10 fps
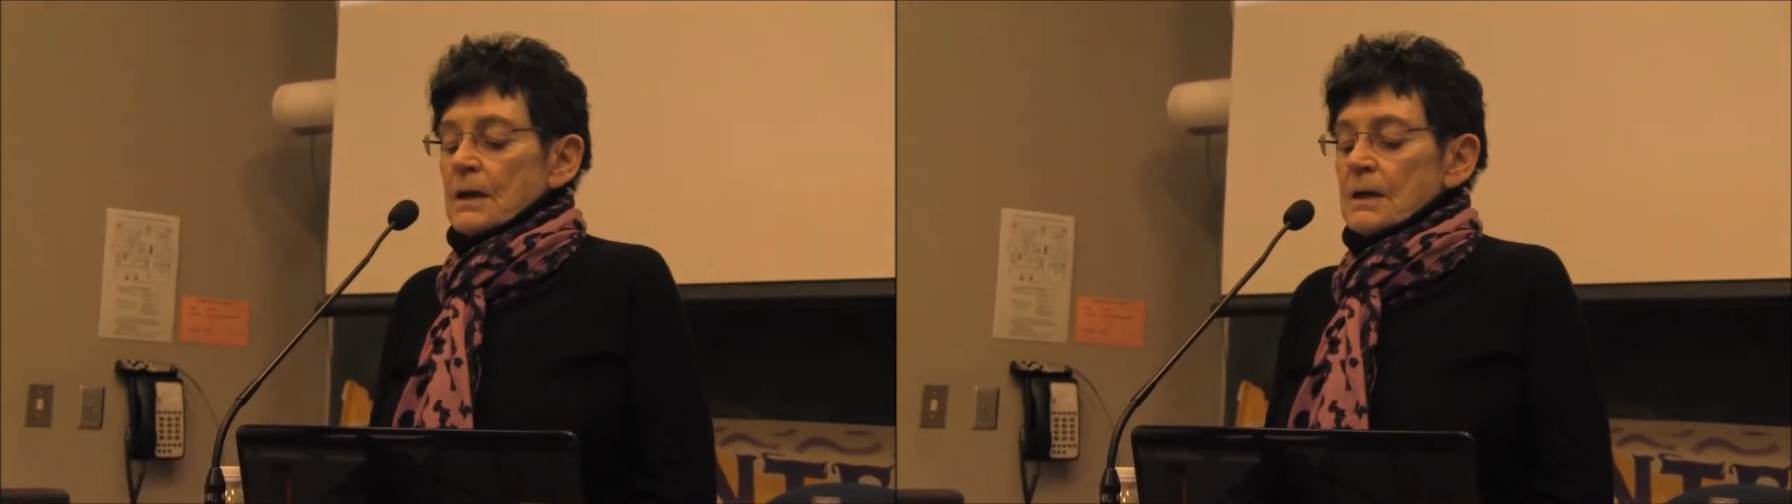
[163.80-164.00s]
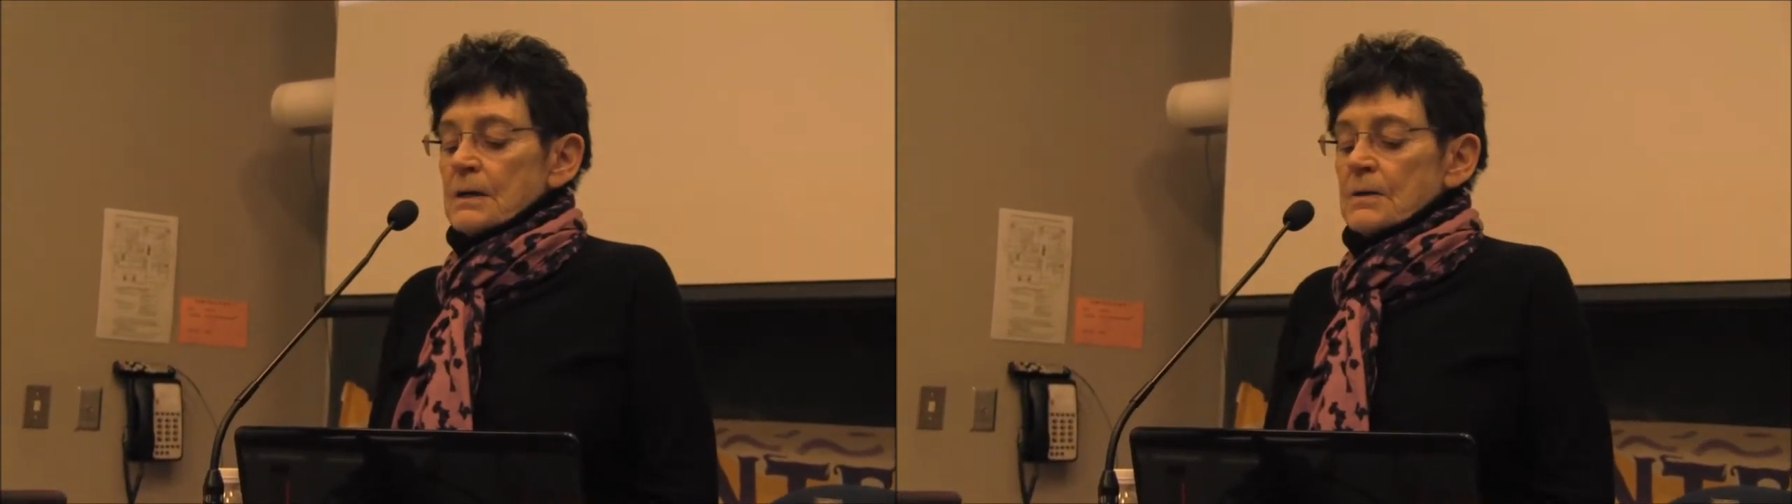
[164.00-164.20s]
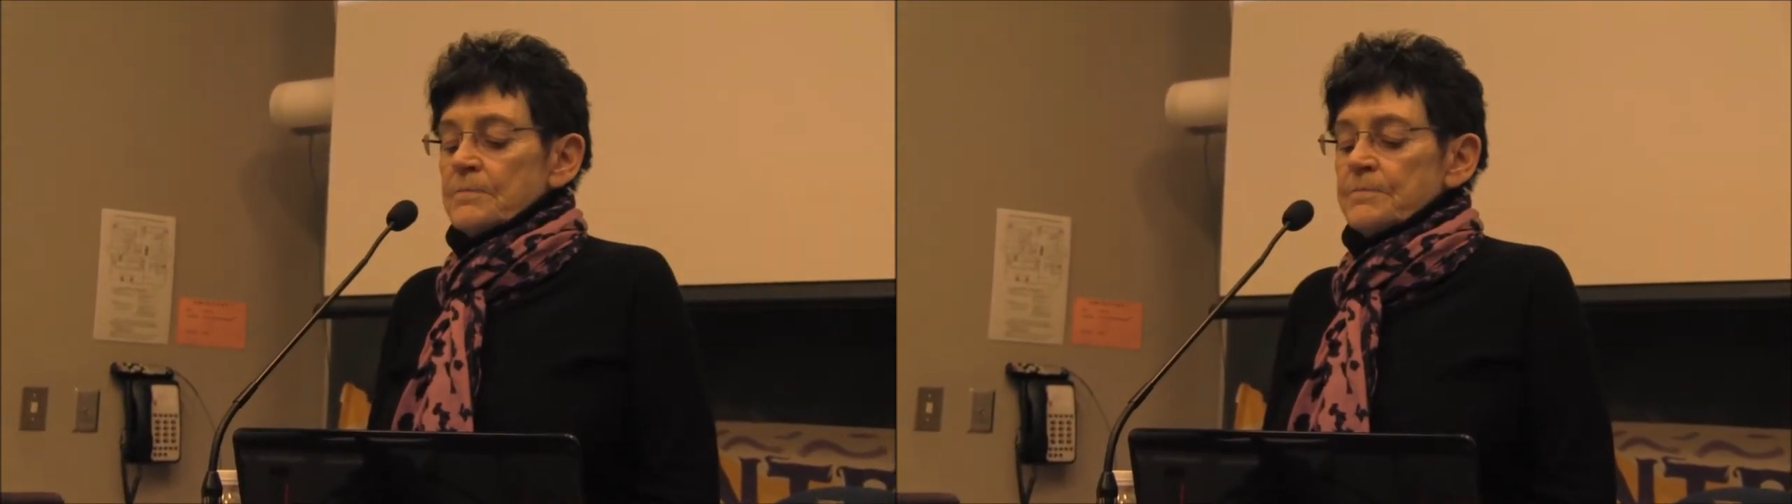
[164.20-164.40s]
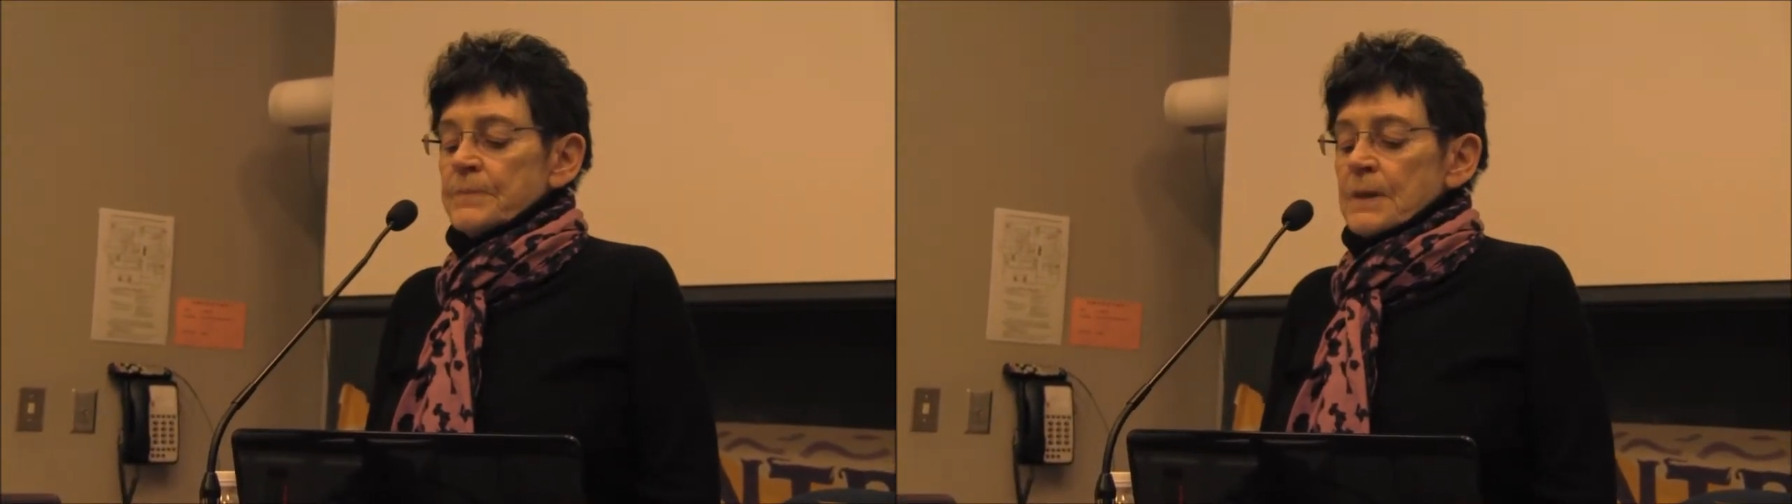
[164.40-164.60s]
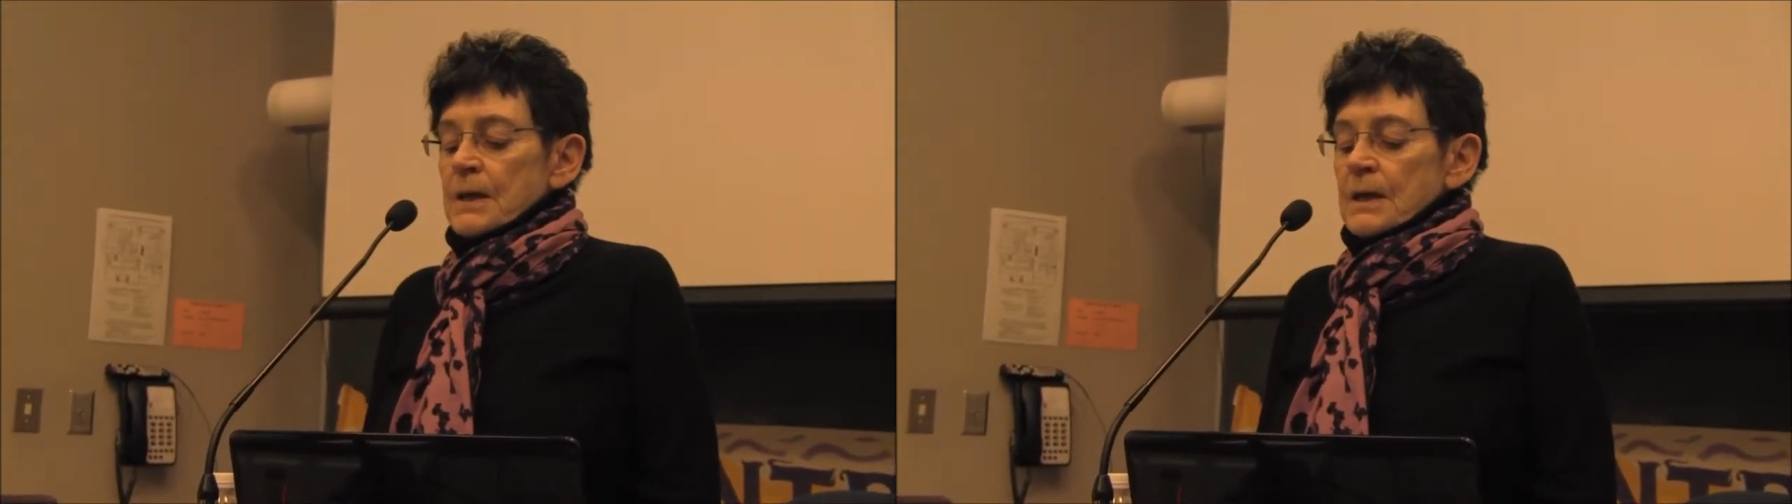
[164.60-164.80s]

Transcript: um,